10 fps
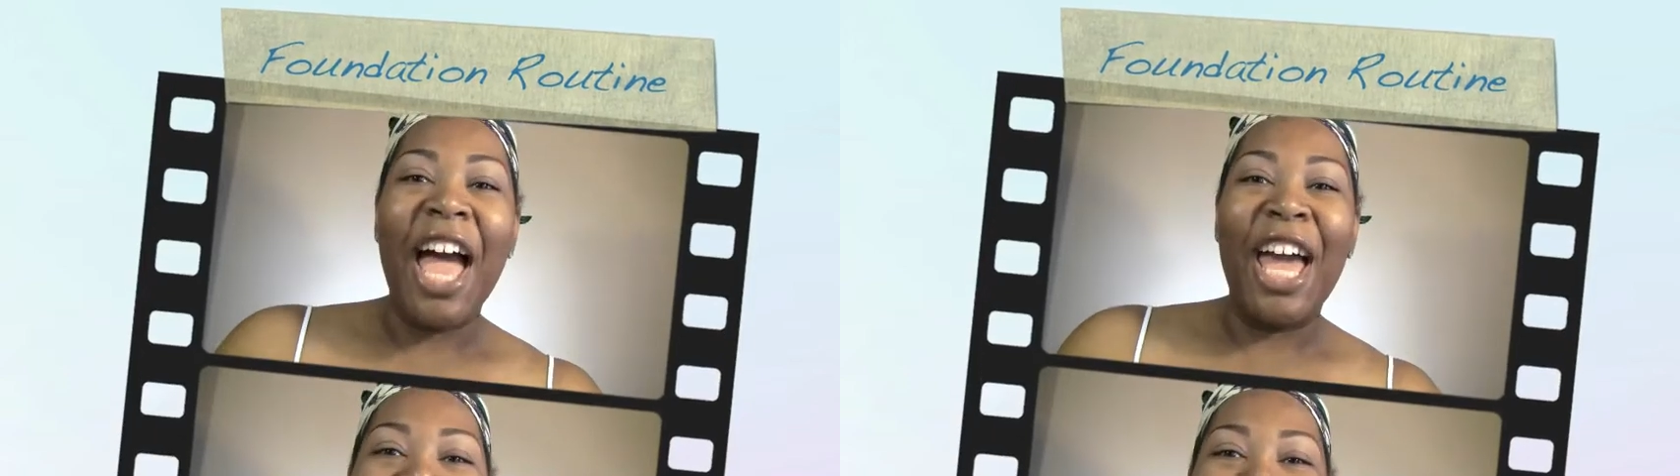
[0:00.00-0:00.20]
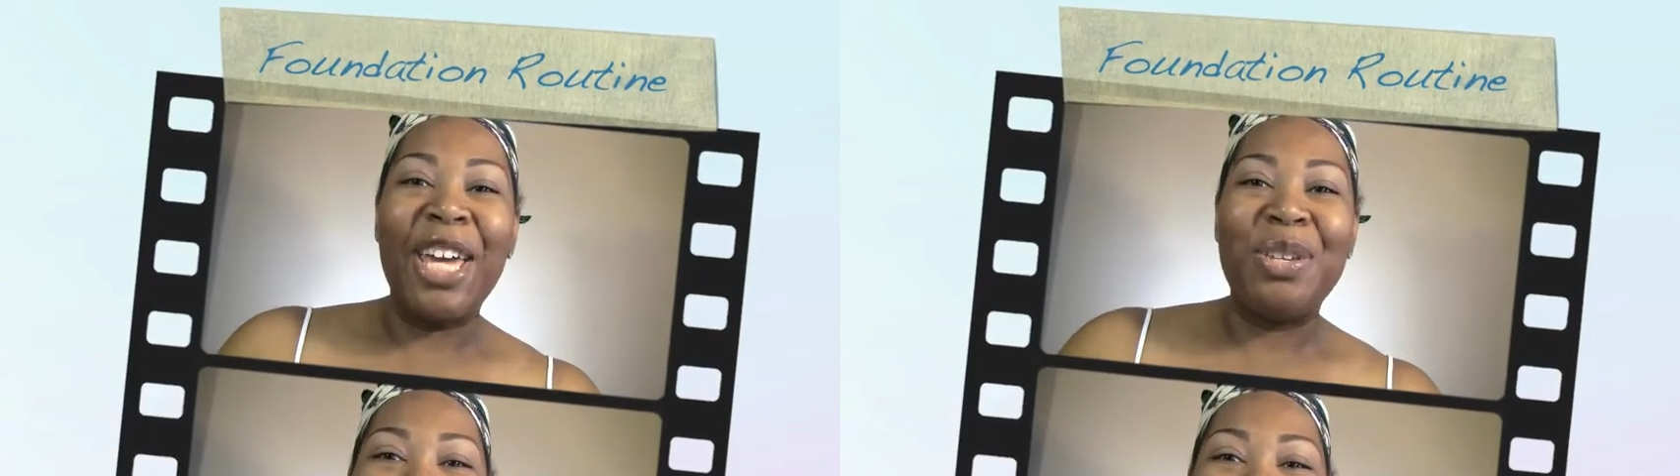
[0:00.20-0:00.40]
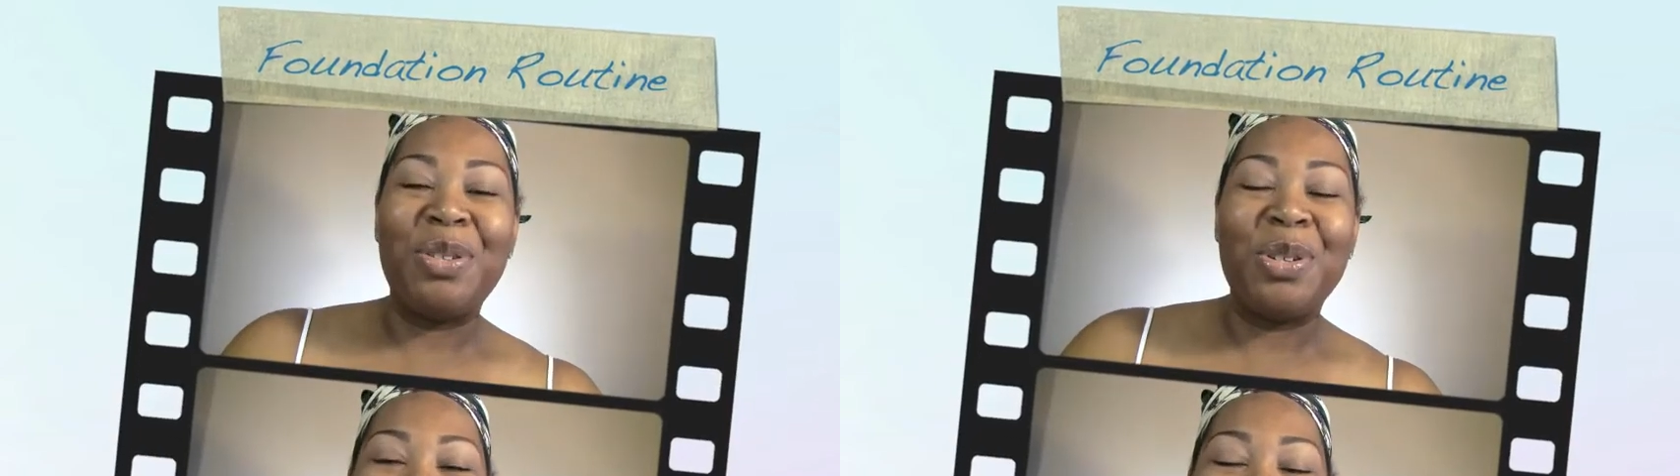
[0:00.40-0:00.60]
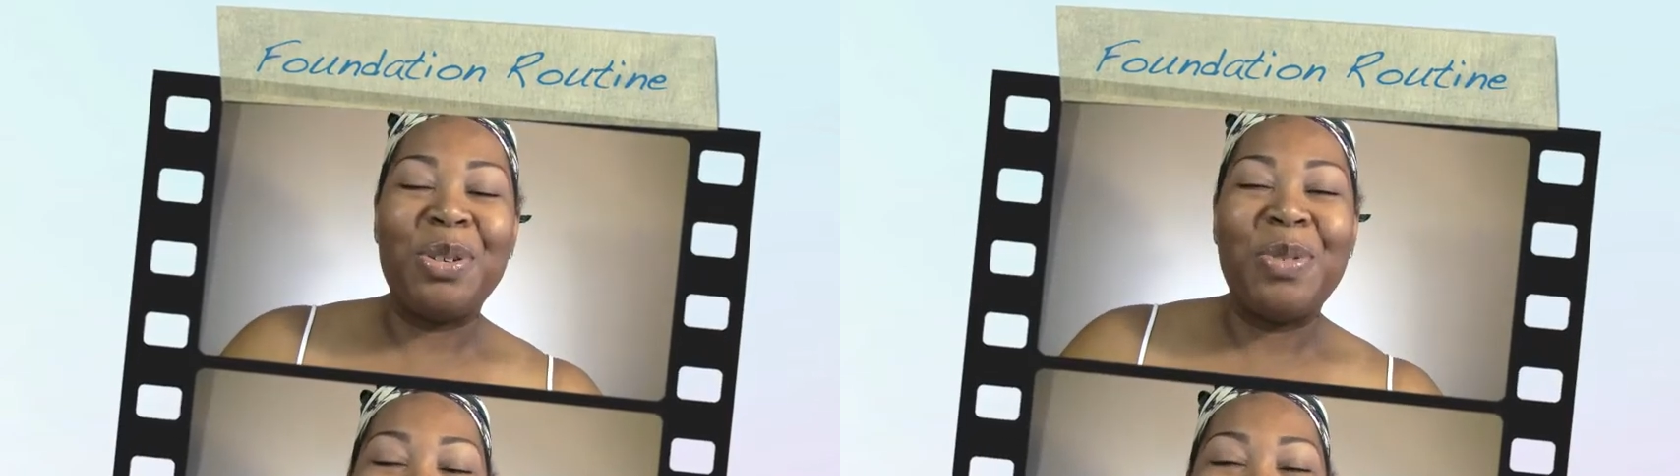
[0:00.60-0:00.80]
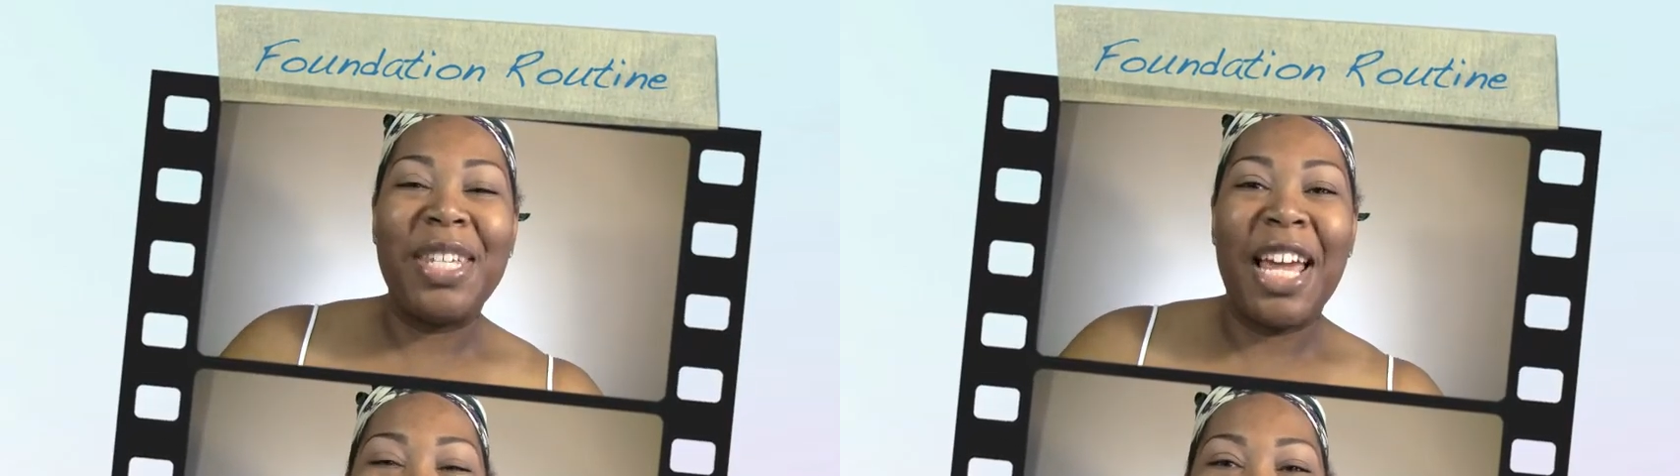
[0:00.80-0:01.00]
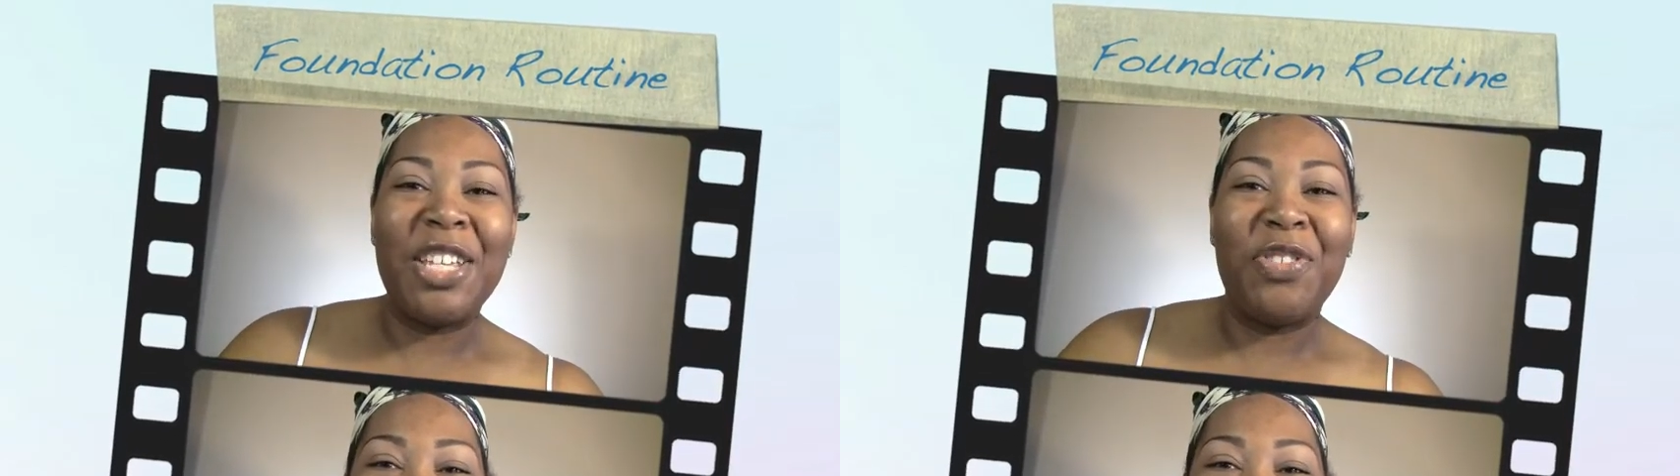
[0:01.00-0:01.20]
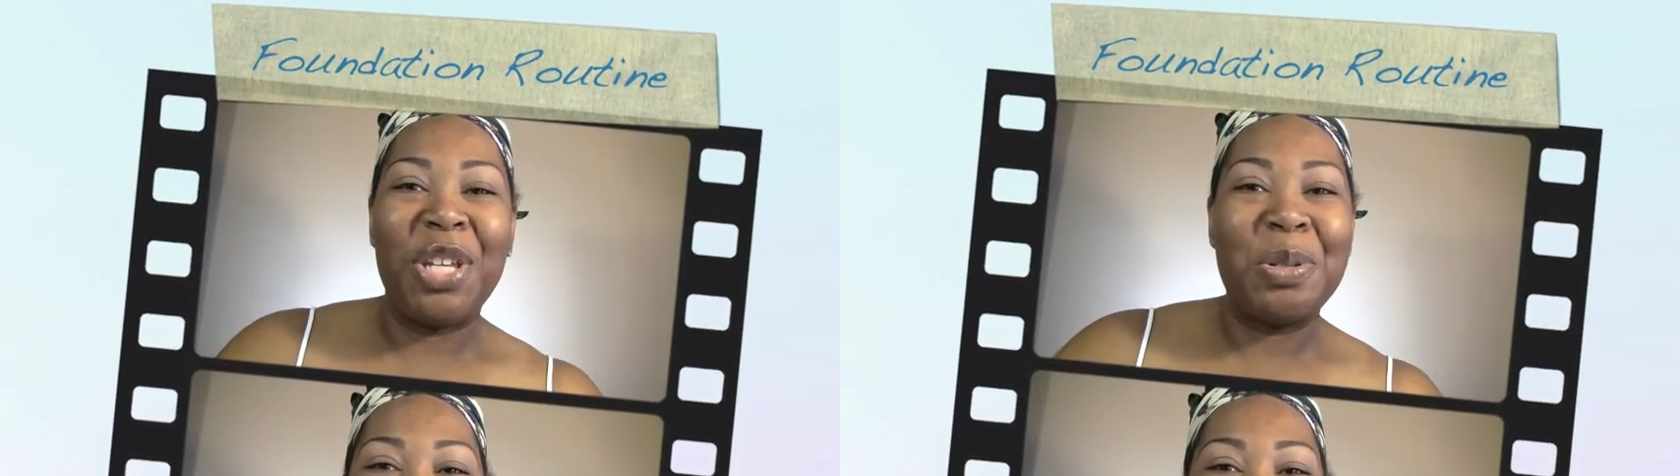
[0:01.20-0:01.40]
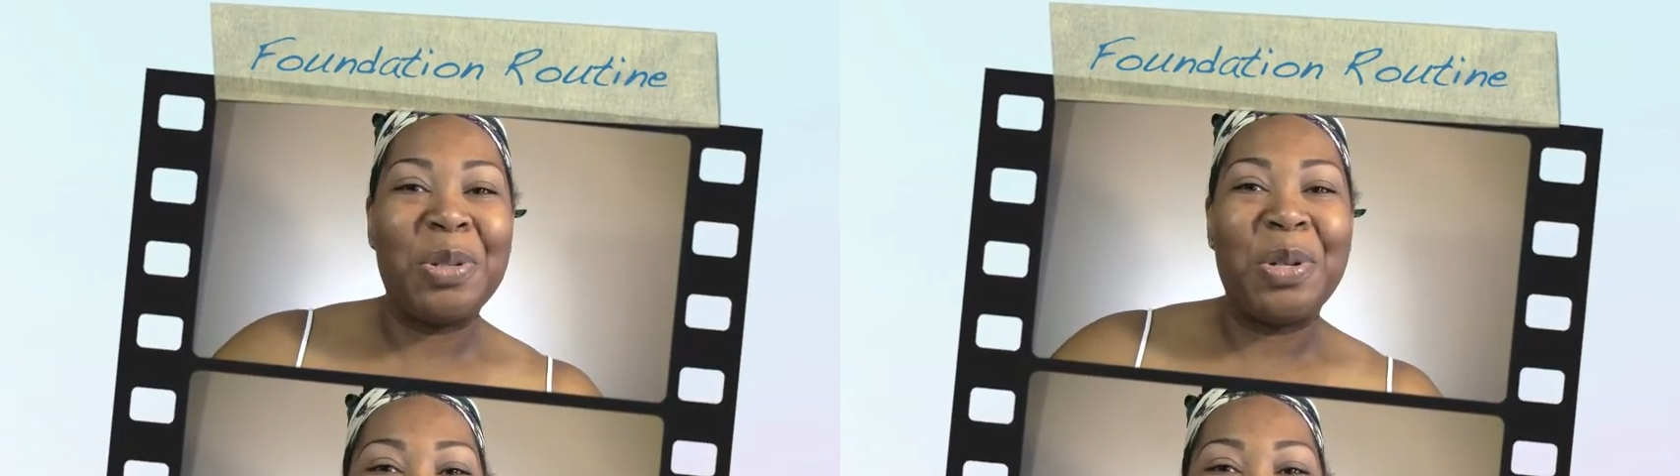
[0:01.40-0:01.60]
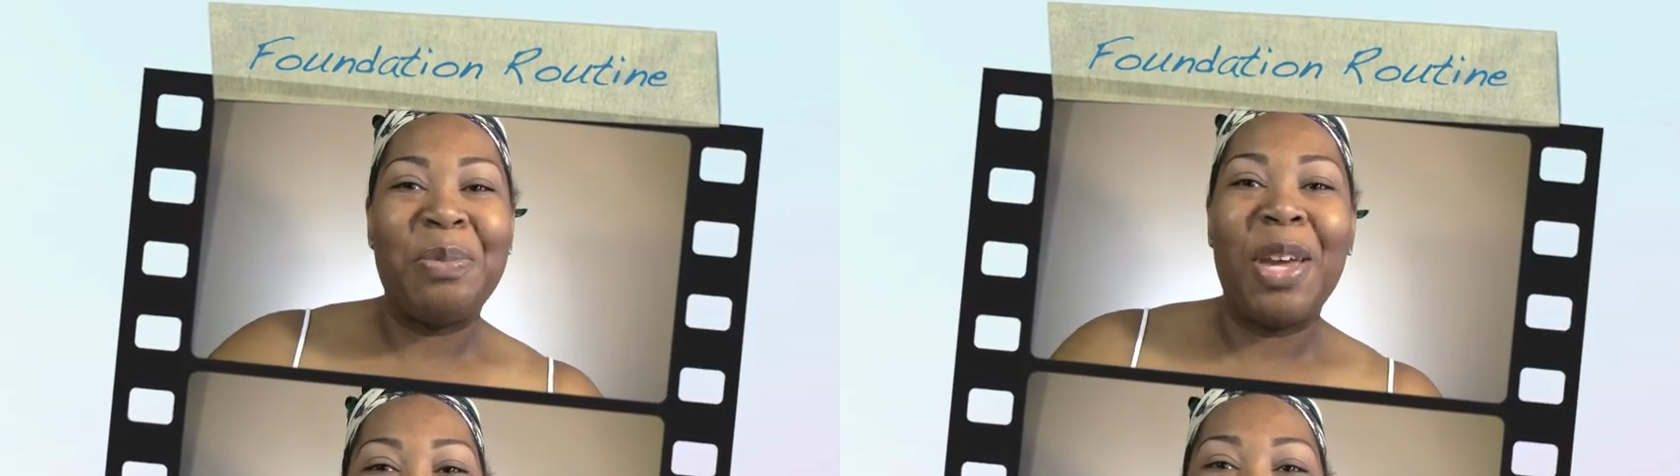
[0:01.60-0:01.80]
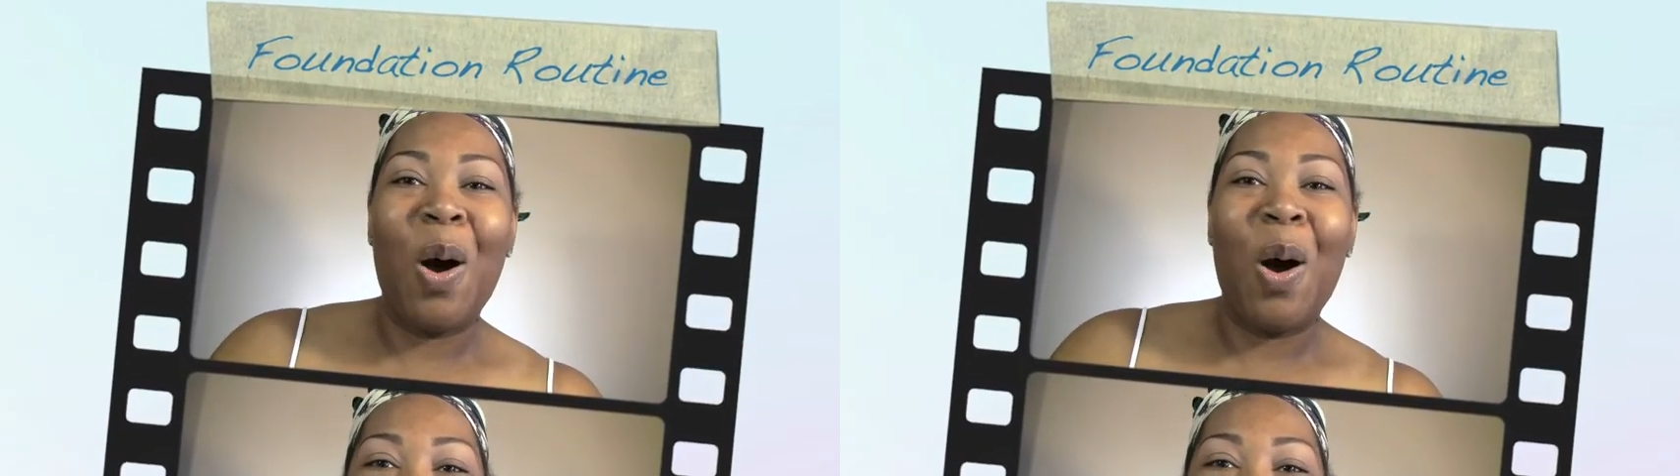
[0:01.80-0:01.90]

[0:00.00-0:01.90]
Hey YouTube, today's video is going to be